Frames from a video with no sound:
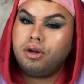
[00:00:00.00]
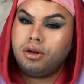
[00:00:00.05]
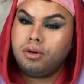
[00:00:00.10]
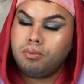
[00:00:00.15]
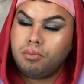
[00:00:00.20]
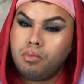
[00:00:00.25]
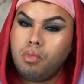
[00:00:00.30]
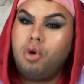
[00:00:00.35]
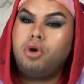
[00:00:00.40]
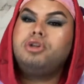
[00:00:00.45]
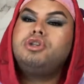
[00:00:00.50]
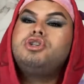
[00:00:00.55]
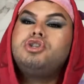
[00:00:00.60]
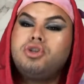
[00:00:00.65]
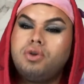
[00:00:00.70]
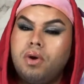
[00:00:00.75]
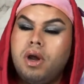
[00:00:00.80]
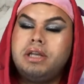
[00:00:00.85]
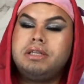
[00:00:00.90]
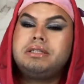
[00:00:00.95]

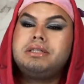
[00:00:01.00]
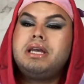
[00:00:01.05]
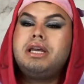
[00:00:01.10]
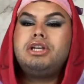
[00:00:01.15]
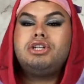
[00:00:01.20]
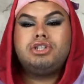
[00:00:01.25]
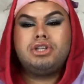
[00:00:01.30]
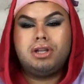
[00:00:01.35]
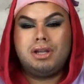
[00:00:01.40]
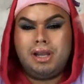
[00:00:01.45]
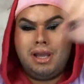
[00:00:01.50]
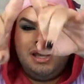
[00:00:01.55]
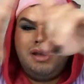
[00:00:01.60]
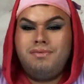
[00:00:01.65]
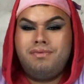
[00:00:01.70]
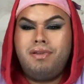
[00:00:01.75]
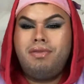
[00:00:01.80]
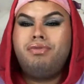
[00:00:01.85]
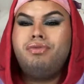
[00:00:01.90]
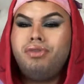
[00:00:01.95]
moisturization,
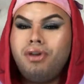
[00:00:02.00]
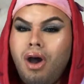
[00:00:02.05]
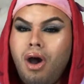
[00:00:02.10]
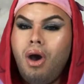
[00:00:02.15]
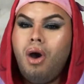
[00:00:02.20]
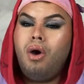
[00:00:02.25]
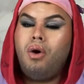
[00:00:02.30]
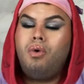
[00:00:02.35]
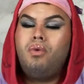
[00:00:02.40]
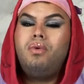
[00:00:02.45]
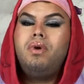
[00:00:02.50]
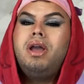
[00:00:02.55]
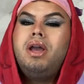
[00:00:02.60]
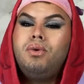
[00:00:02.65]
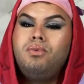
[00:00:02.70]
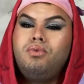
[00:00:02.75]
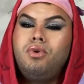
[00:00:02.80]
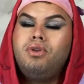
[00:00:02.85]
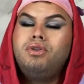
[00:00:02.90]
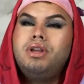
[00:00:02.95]
even though
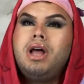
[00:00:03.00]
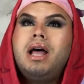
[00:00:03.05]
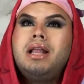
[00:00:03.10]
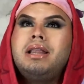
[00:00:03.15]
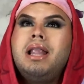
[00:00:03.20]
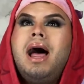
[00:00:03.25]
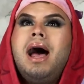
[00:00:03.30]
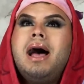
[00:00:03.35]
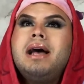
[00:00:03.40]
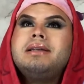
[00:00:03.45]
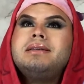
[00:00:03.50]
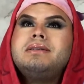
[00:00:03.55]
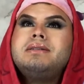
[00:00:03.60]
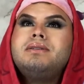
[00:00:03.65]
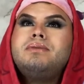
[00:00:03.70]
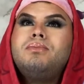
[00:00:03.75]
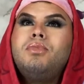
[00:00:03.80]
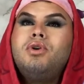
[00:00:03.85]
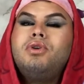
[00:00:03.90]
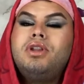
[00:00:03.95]
it will not
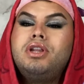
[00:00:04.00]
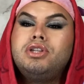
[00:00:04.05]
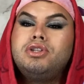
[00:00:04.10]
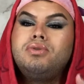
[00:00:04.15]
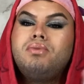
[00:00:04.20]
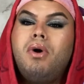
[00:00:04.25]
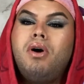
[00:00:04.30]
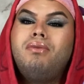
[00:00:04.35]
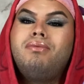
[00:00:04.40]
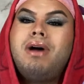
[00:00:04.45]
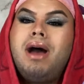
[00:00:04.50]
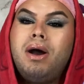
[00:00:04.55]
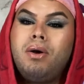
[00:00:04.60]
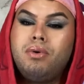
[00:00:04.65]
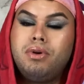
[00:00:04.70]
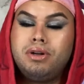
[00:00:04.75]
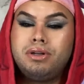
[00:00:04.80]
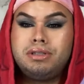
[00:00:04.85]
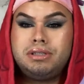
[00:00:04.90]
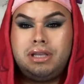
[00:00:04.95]
last more than 12
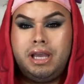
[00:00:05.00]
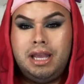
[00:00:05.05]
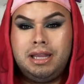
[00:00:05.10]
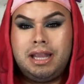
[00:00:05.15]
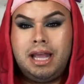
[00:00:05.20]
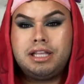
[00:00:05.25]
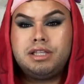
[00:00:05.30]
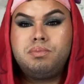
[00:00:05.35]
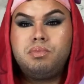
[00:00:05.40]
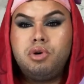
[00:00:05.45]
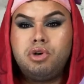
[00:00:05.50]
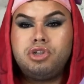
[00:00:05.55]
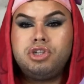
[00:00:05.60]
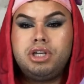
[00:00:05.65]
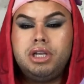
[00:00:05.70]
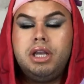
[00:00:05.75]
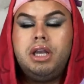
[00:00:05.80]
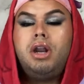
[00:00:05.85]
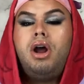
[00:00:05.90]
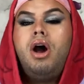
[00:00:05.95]
hours, and that's
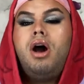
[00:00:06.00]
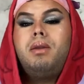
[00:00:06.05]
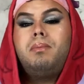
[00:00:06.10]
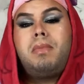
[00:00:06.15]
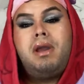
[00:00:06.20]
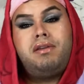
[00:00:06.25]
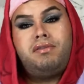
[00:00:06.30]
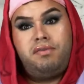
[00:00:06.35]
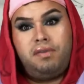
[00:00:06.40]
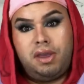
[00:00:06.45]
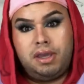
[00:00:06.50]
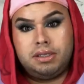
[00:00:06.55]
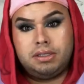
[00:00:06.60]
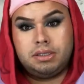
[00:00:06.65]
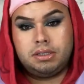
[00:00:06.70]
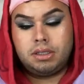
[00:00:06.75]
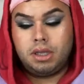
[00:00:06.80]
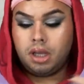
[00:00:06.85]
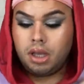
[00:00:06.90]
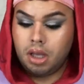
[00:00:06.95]
pushing it on my
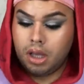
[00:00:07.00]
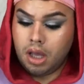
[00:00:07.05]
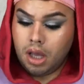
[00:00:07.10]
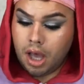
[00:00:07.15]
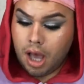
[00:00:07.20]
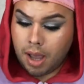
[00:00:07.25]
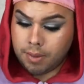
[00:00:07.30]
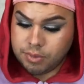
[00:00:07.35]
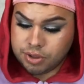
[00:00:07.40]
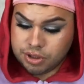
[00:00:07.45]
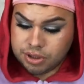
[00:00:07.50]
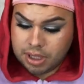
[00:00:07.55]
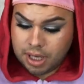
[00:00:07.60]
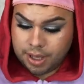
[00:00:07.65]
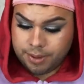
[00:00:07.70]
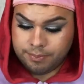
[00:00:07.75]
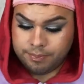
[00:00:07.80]
face. I'm just saying.